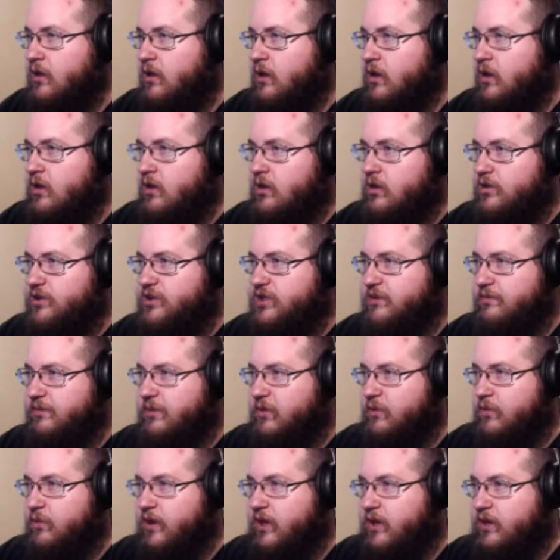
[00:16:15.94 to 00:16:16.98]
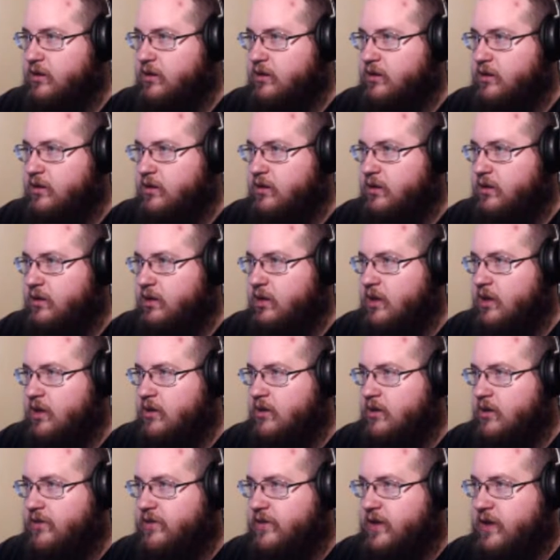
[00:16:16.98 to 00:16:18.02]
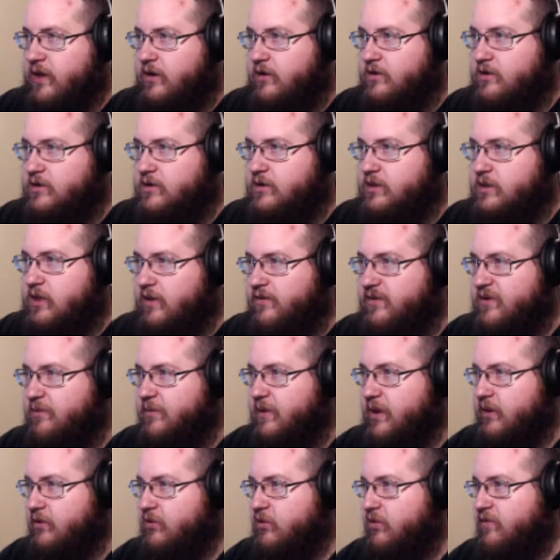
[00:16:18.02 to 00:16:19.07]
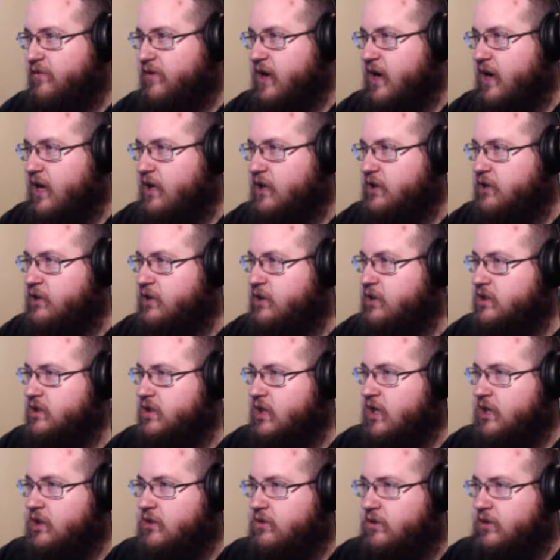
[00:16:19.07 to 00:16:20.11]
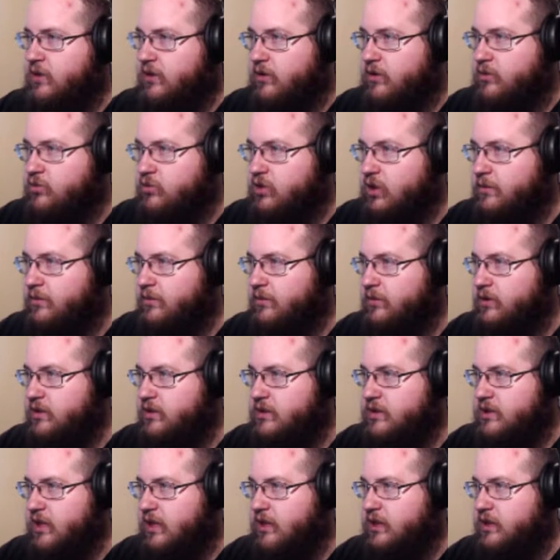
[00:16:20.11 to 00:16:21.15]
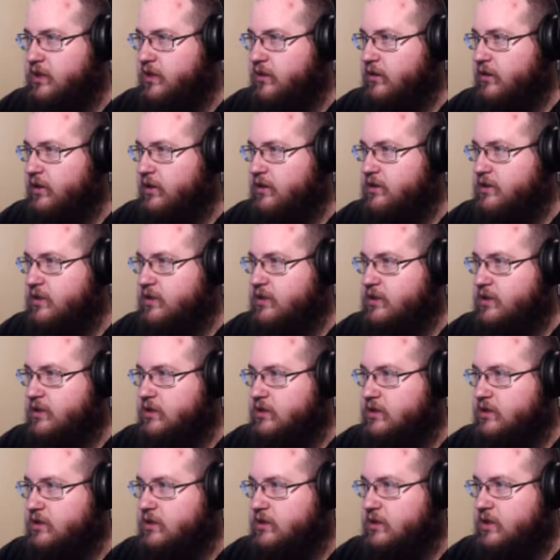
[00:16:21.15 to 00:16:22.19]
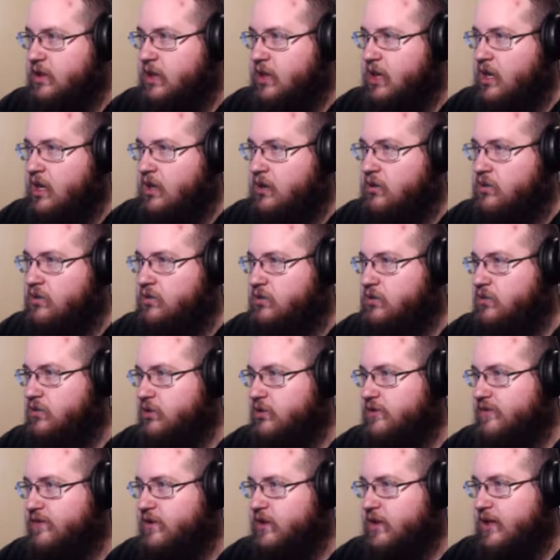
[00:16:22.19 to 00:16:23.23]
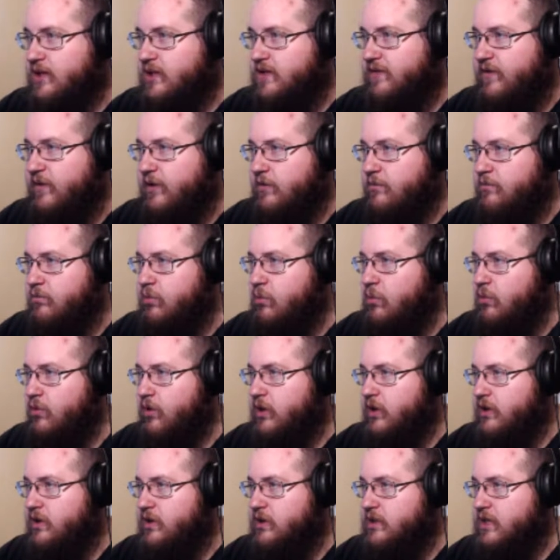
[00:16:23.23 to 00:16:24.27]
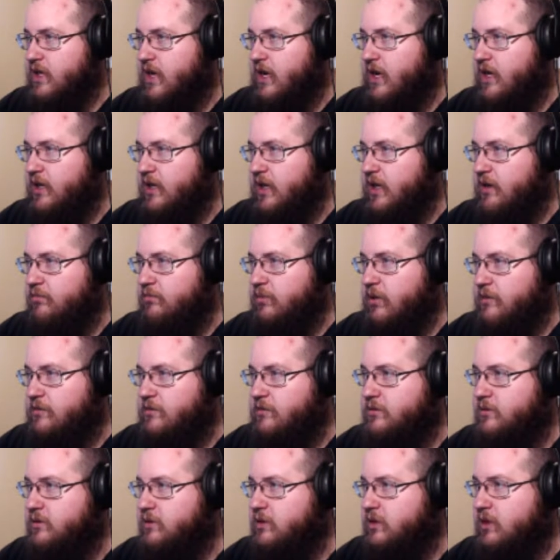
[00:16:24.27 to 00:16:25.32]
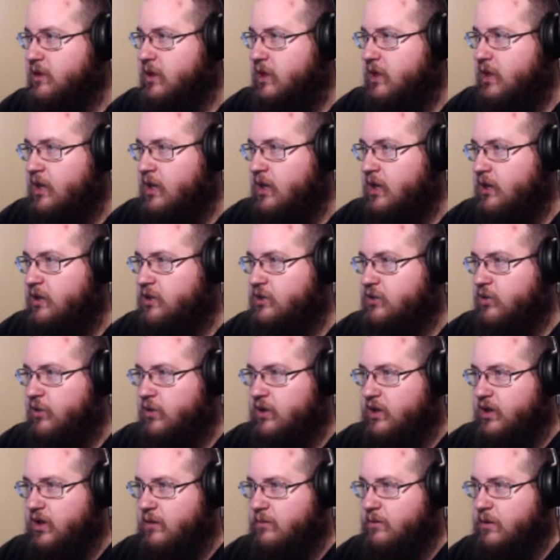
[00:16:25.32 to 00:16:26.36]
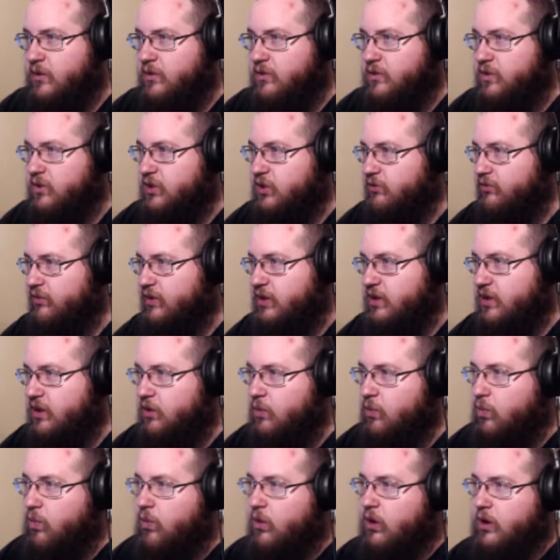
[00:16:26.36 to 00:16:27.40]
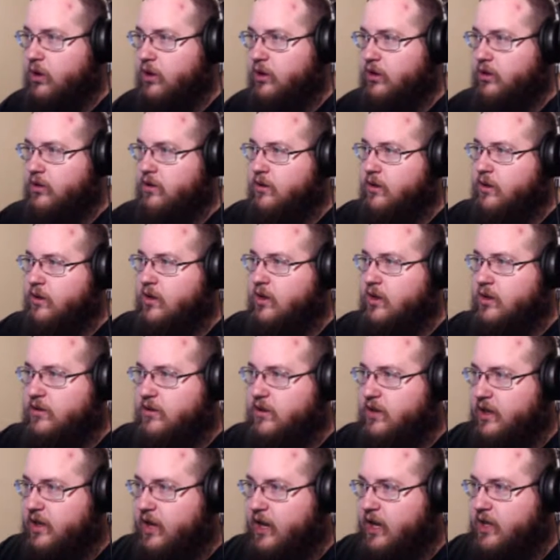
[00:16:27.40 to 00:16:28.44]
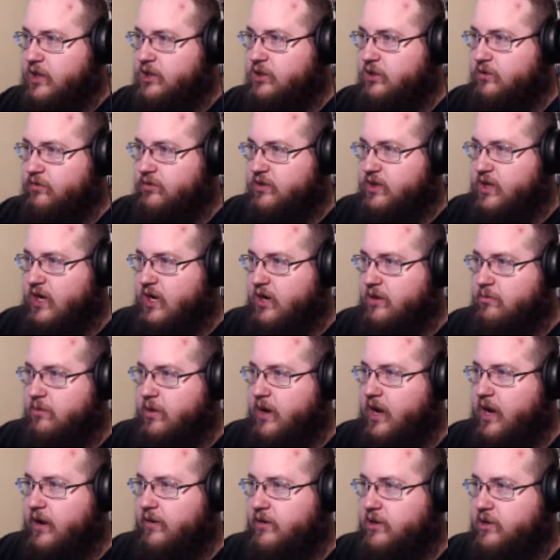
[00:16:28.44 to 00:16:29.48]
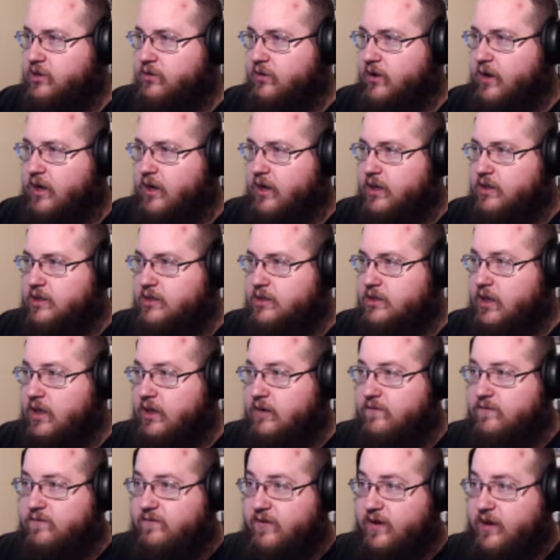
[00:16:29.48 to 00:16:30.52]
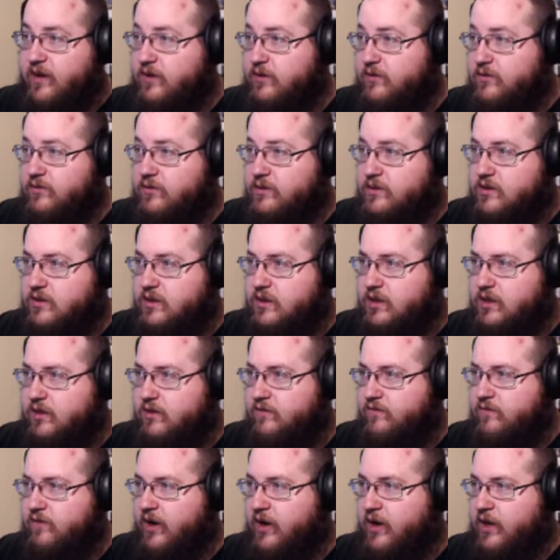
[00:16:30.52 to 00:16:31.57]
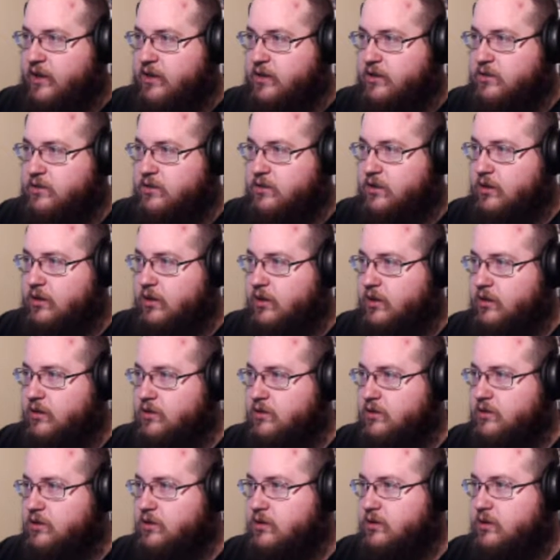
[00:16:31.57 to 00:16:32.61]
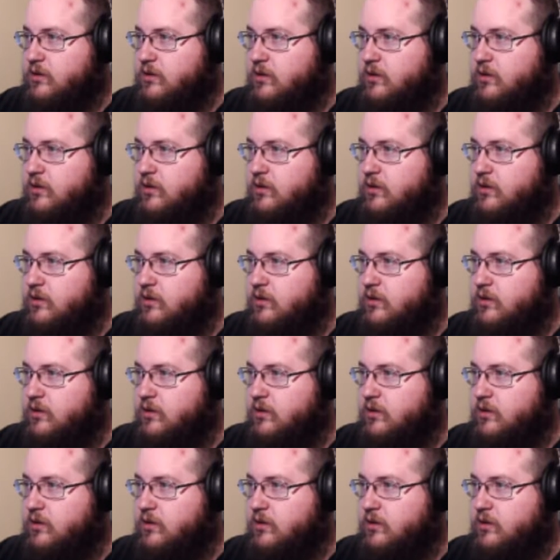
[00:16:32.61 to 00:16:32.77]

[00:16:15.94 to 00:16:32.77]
All shall be well. The thinkers of the Mangrove College continue their untroubled and sedentary existence. New schools of philosophy are born and die like bubbles. Extraordinary poetries are written in water. The occasional retired pirate tries and fails to get invited to salons.